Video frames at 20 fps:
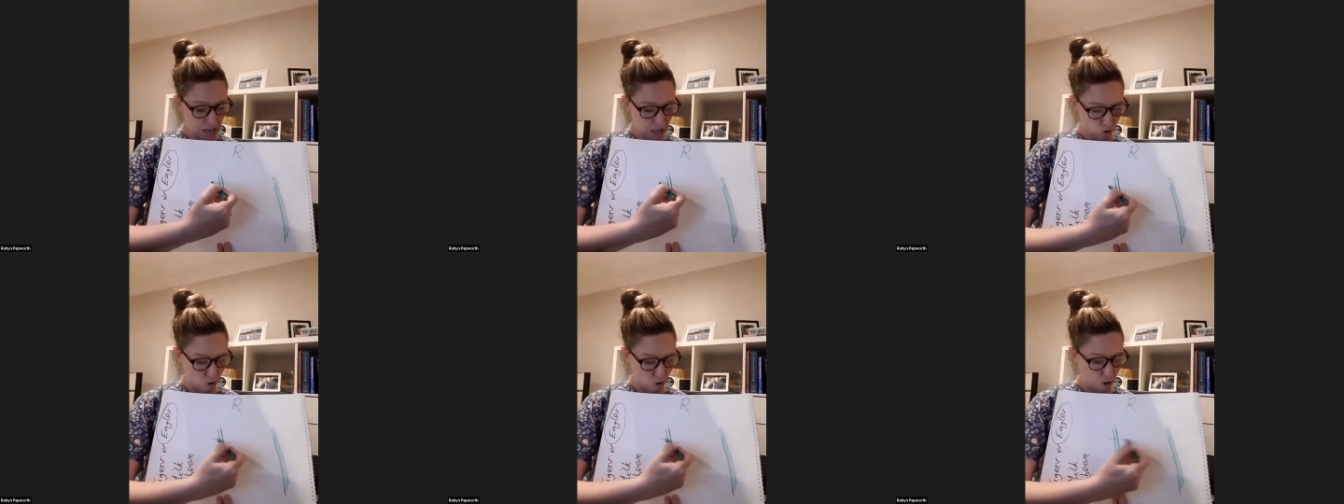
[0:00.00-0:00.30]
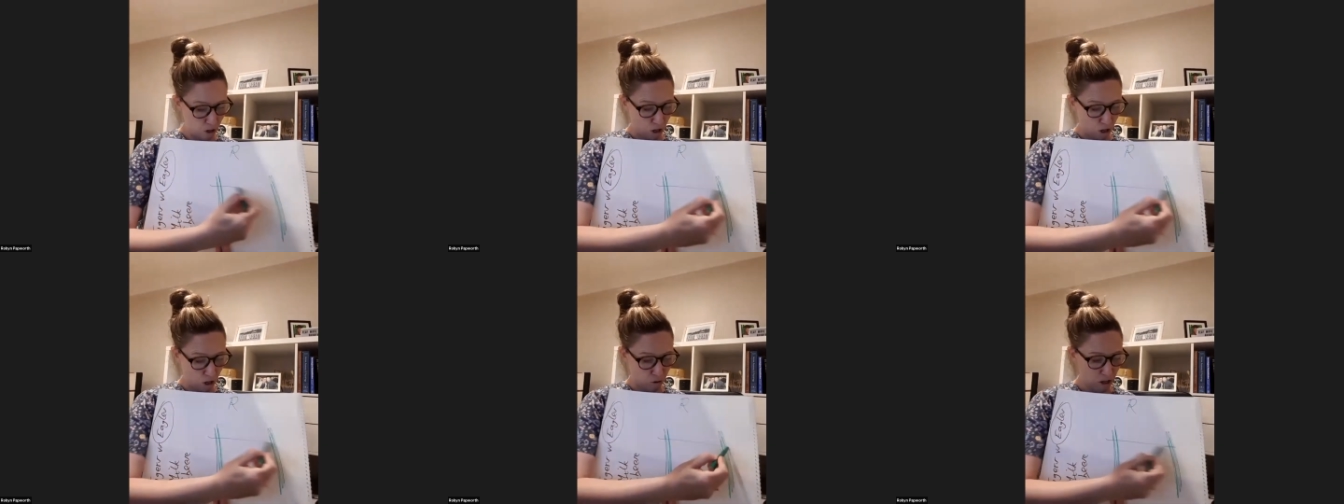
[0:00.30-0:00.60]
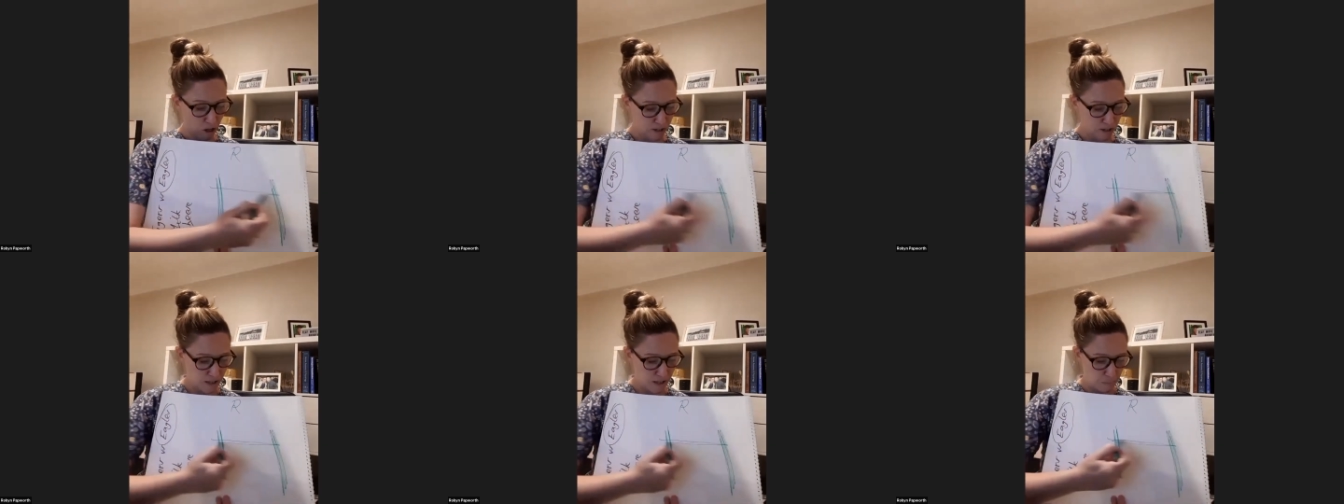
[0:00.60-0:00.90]
draw
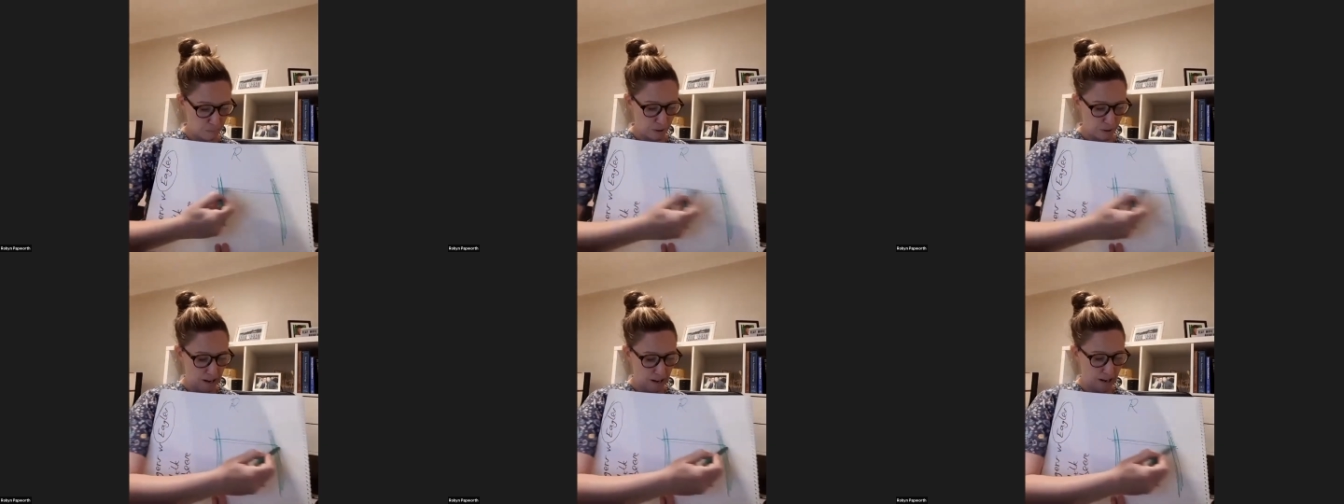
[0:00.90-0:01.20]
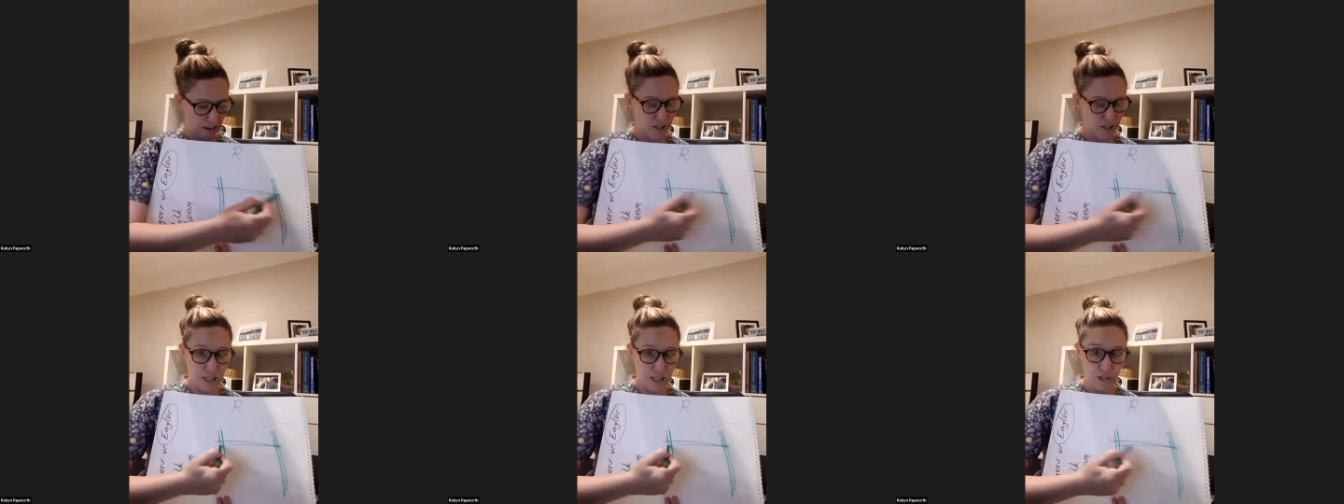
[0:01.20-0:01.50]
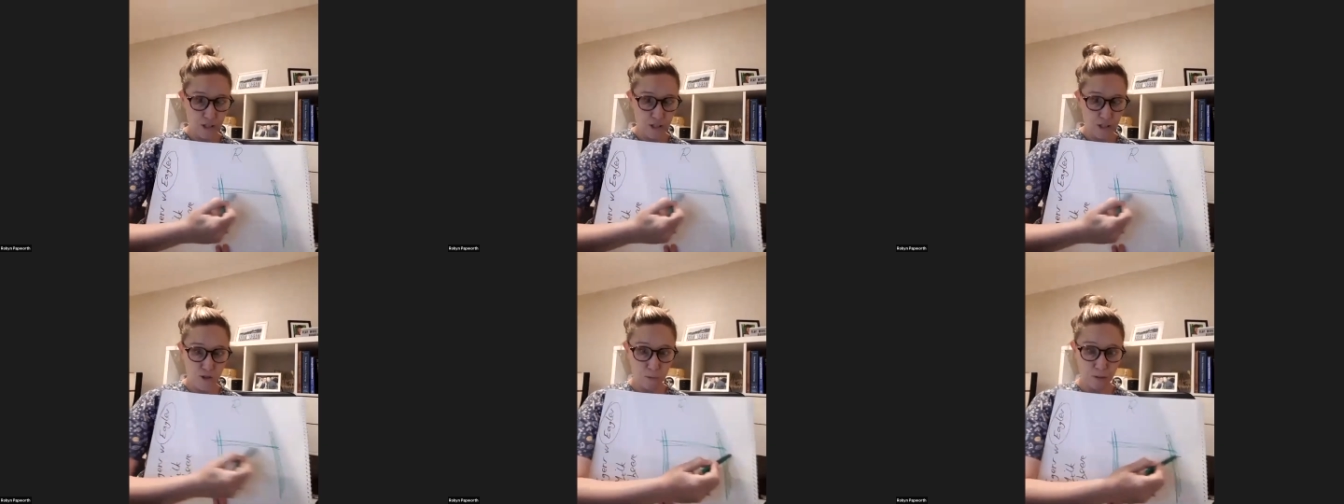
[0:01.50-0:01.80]
across the page
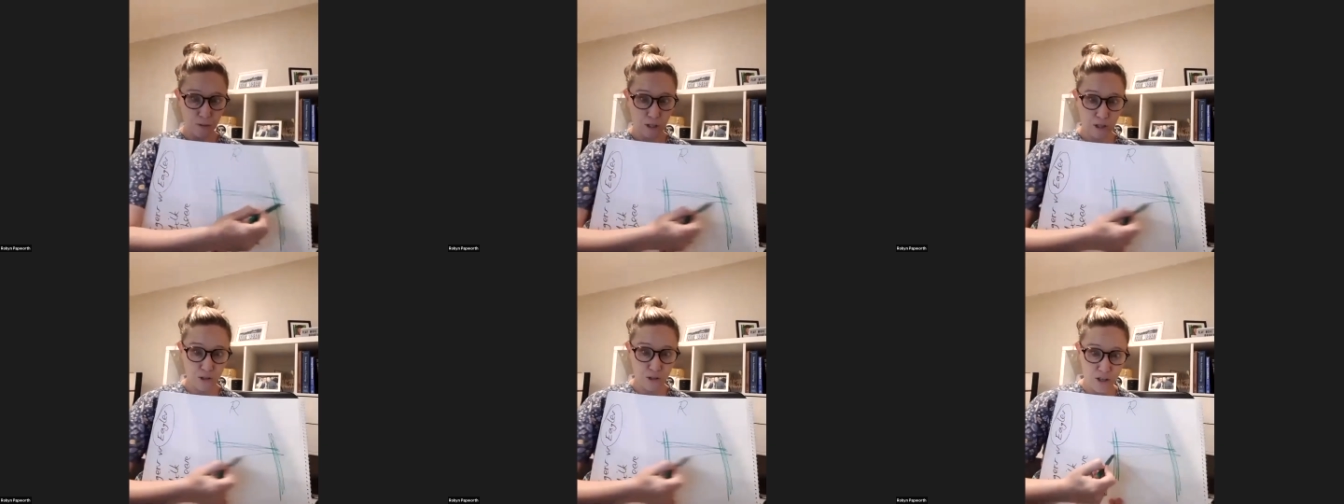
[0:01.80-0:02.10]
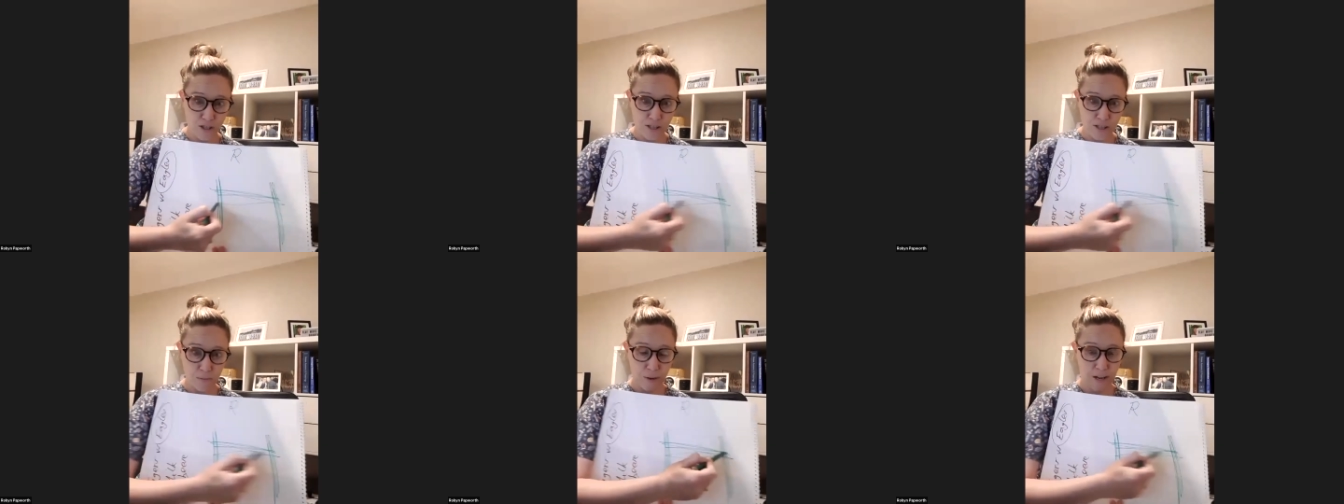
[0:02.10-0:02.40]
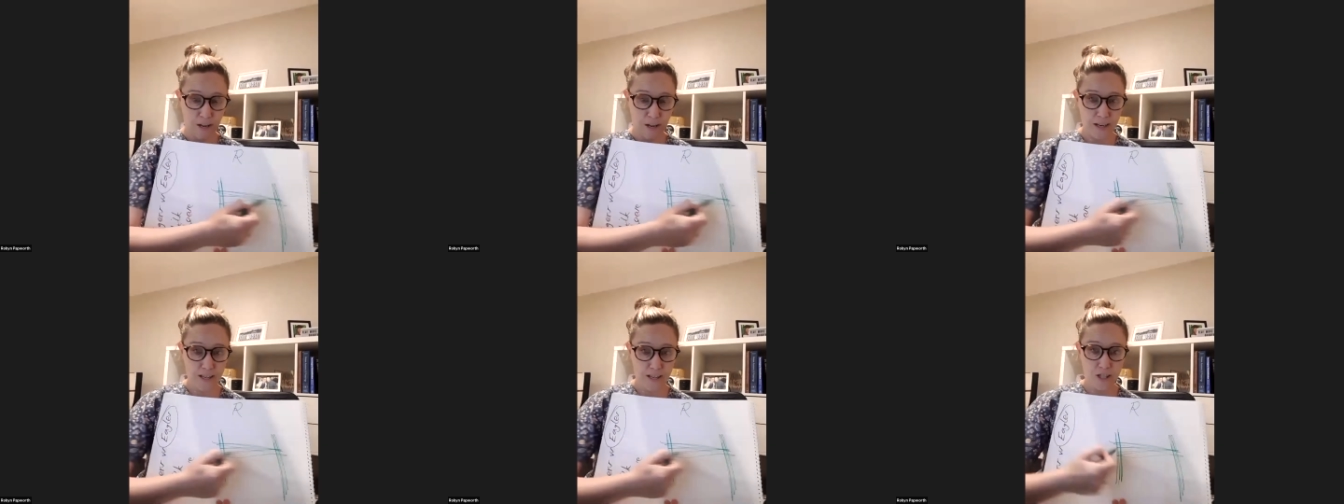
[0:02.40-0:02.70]
and scribble across the
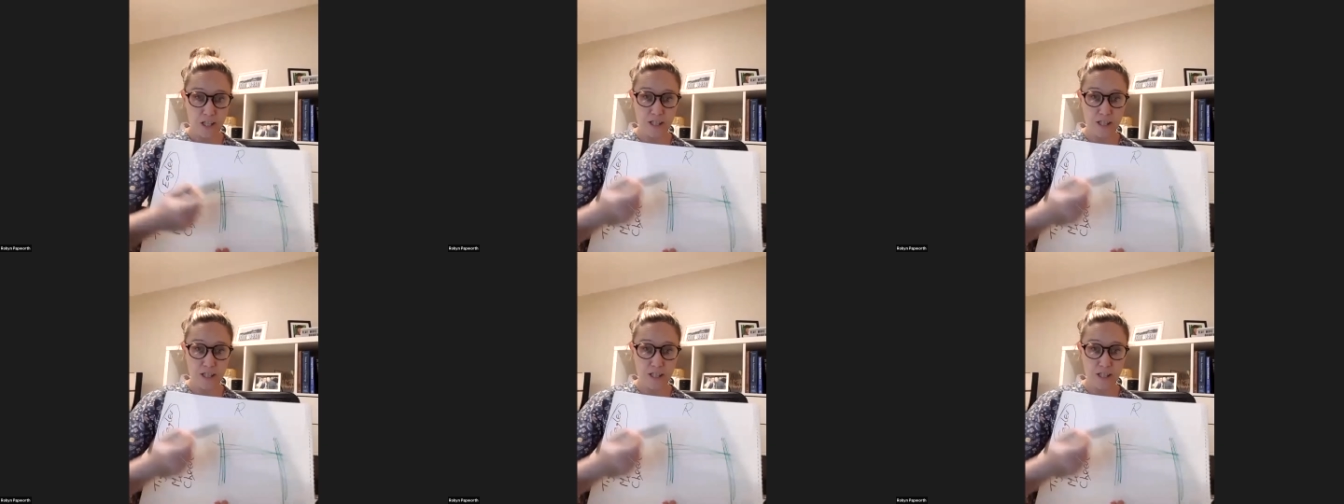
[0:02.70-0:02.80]
page